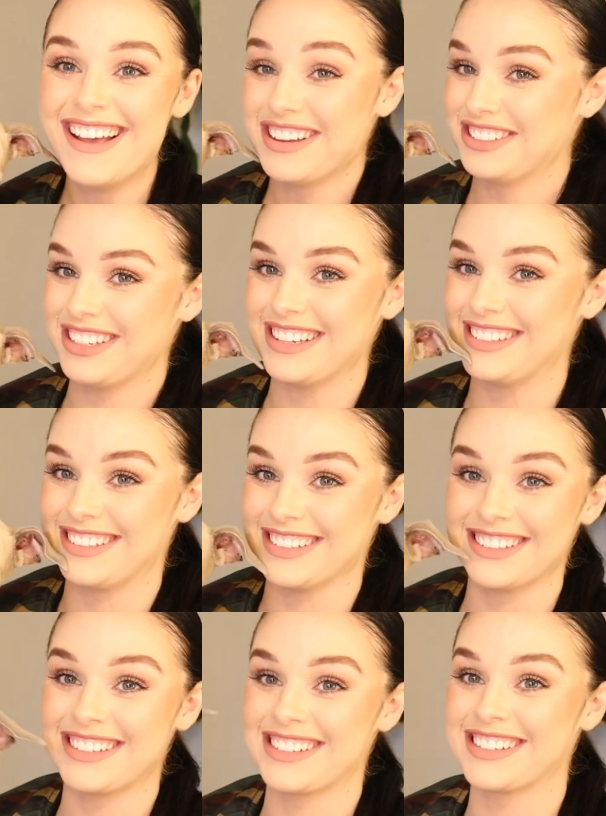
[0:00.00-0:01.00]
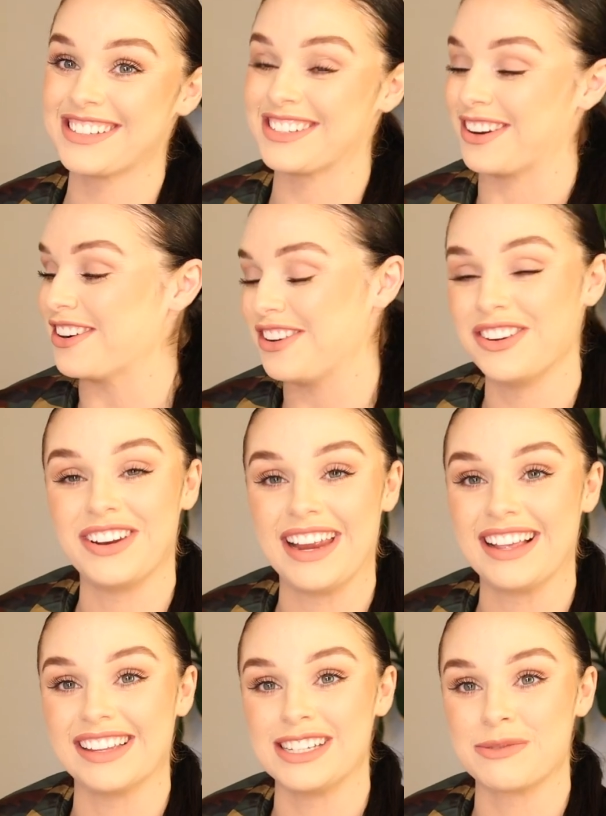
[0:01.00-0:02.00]
she's just so
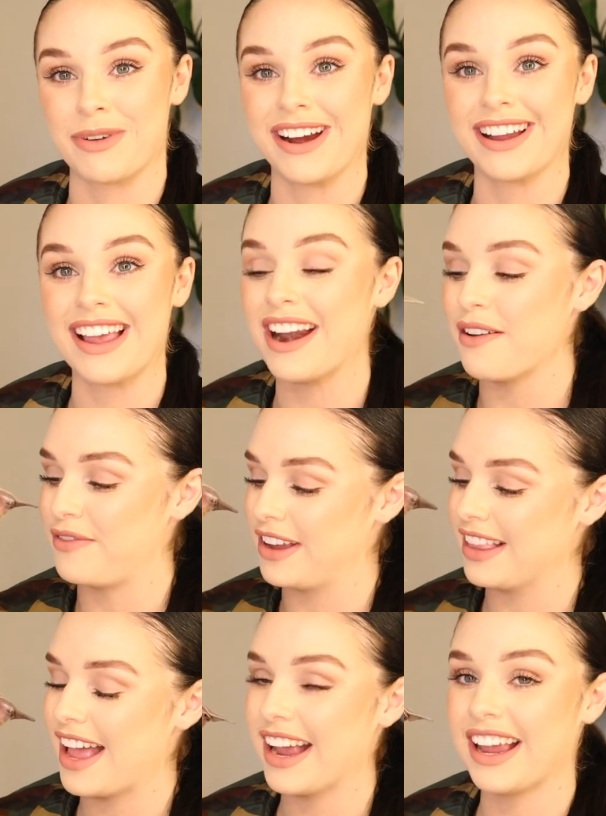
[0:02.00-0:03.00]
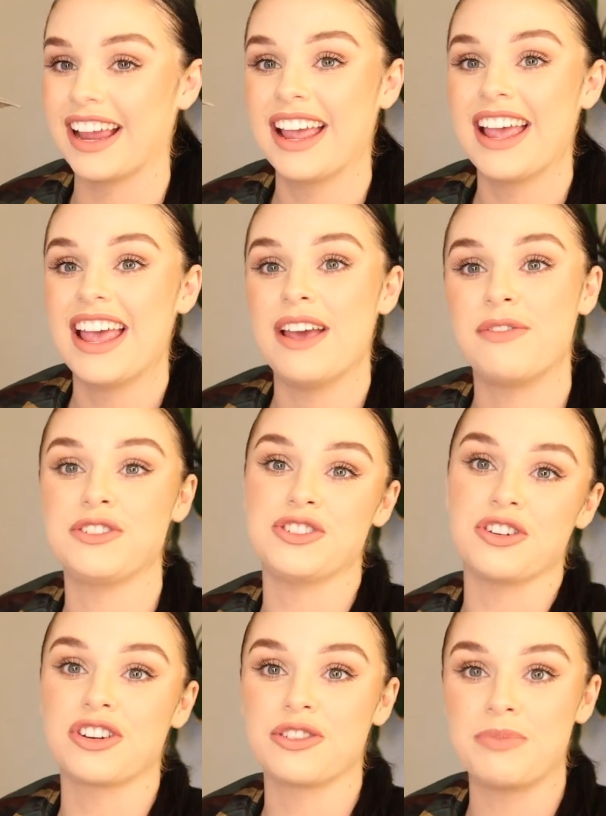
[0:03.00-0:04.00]
uniquely Sprink. And I feel like if a
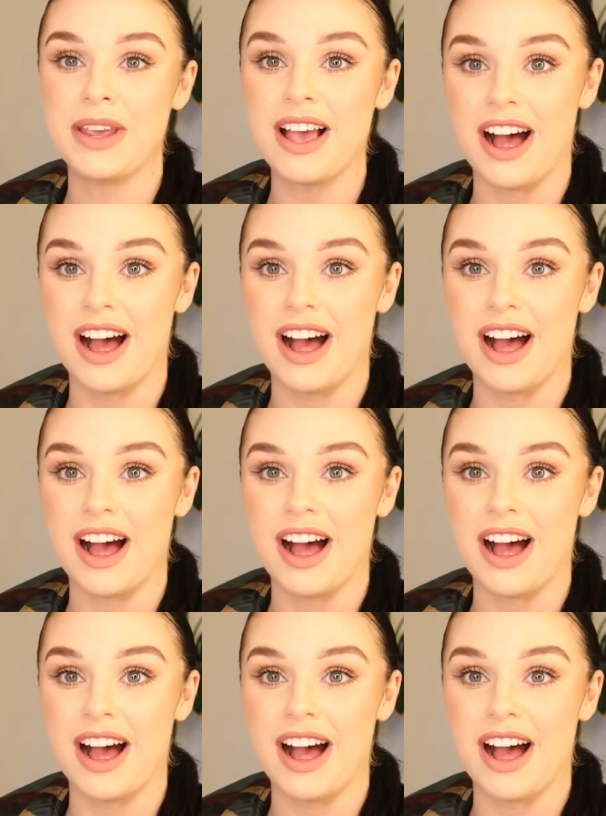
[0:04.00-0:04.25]
dog could be